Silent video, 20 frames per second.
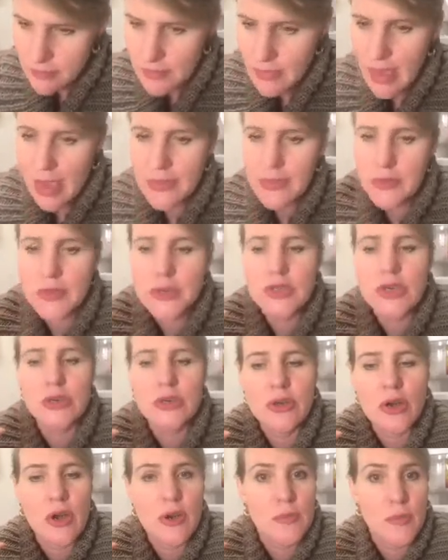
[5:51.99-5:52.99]
either a
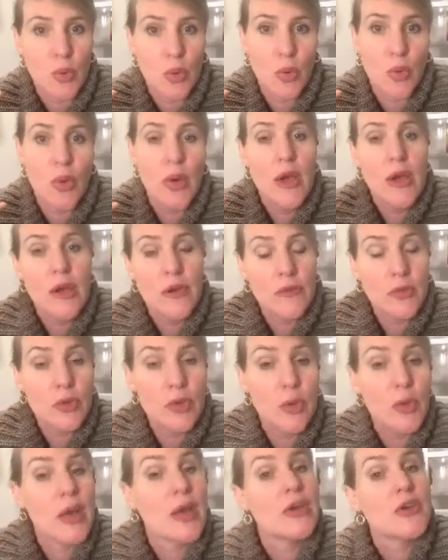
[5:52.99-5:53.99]
.com or for your
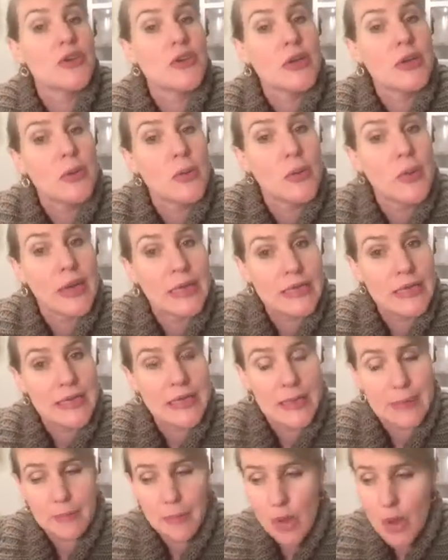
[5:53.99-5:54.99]
country, or ideally
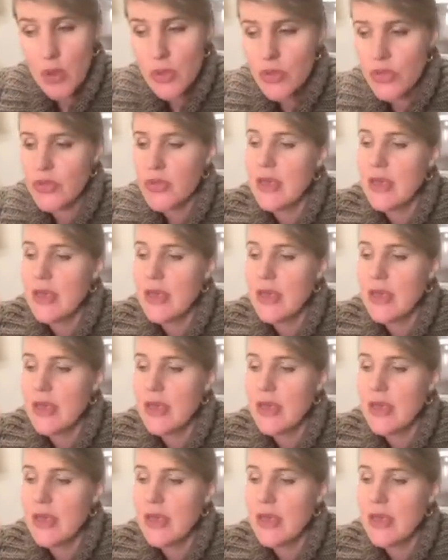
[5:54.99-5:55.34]
both.